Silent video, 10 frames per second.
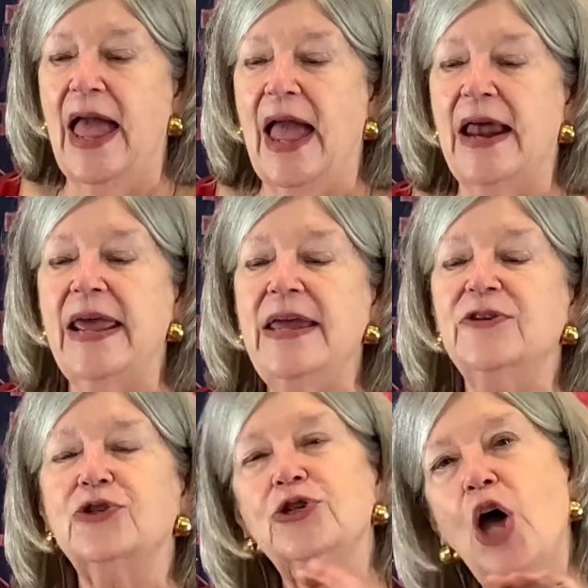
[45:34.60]
And he
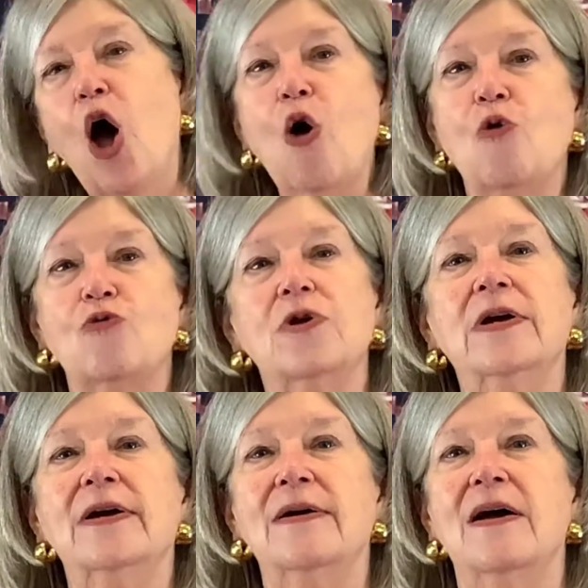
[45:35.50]
is
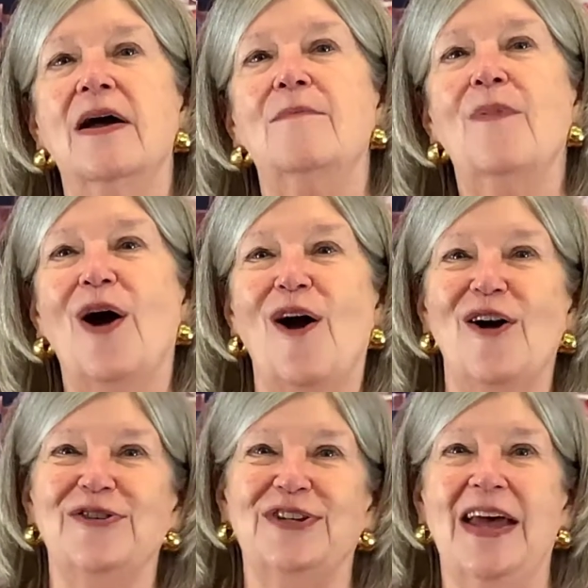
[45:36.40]
known
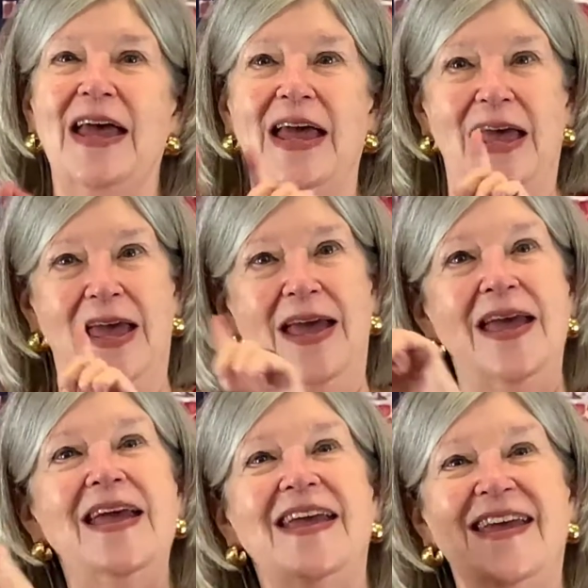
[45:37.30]
because
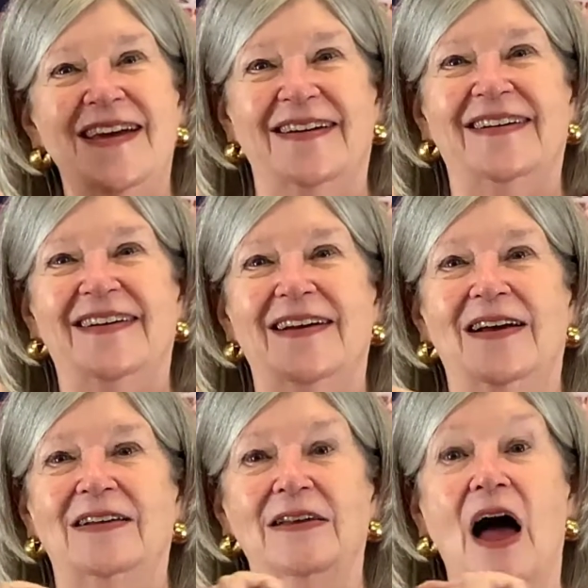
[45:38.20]
he,
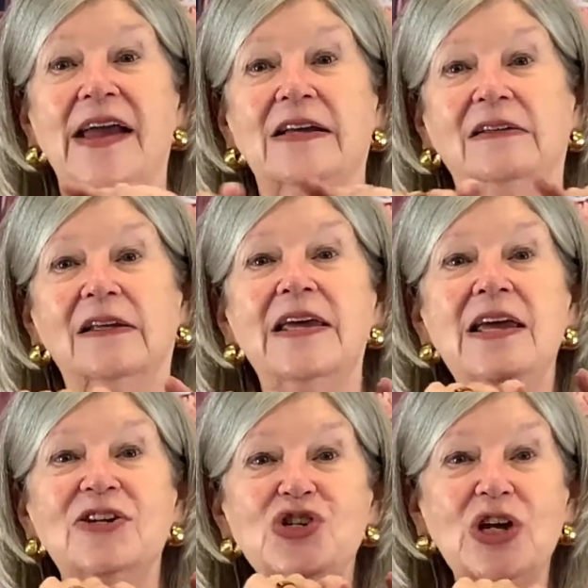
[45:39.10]
like
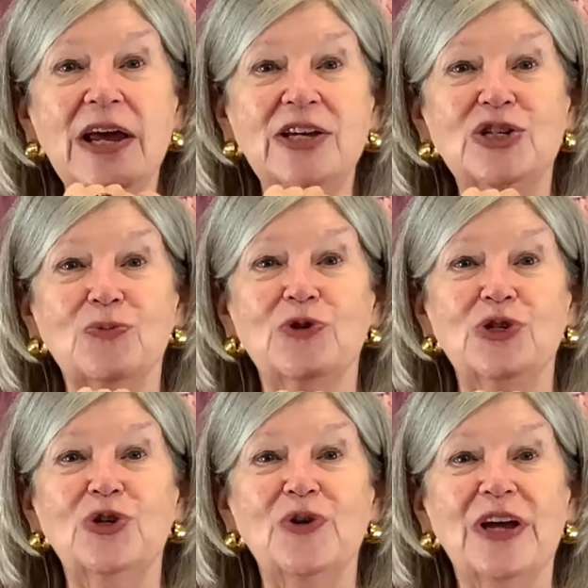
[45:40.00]
Leah Chase was
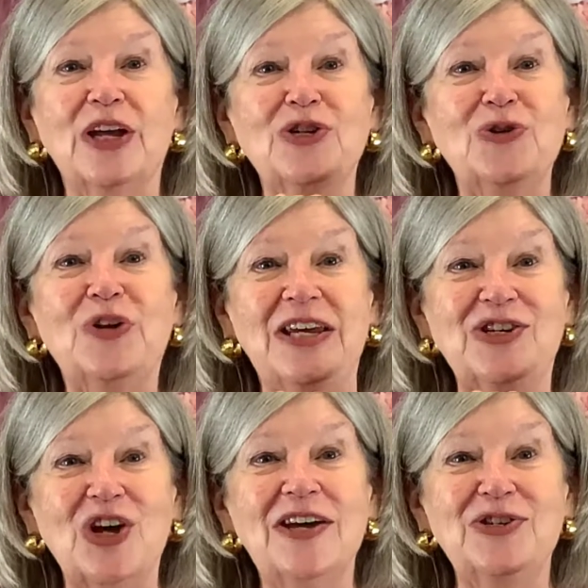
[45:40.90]
doing at Dookie
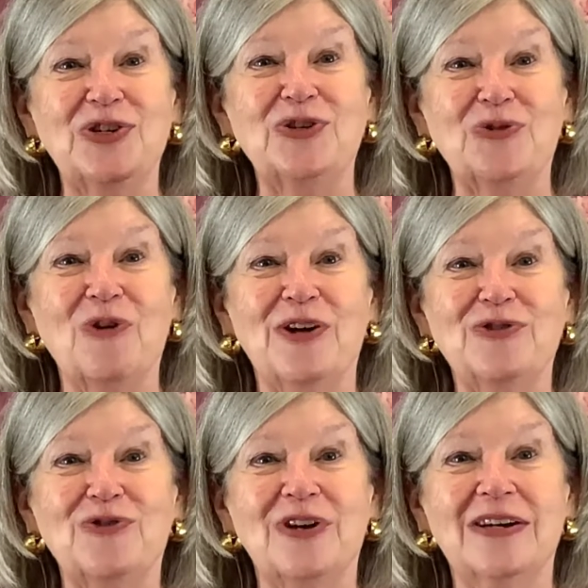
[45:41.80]
Chase's
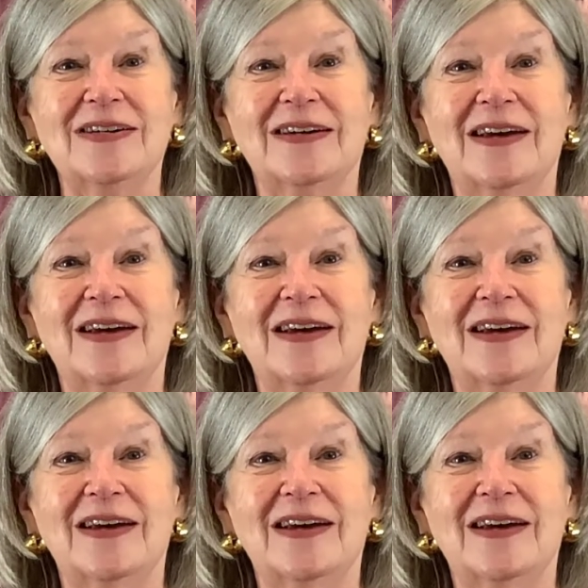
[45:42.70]
restaurant,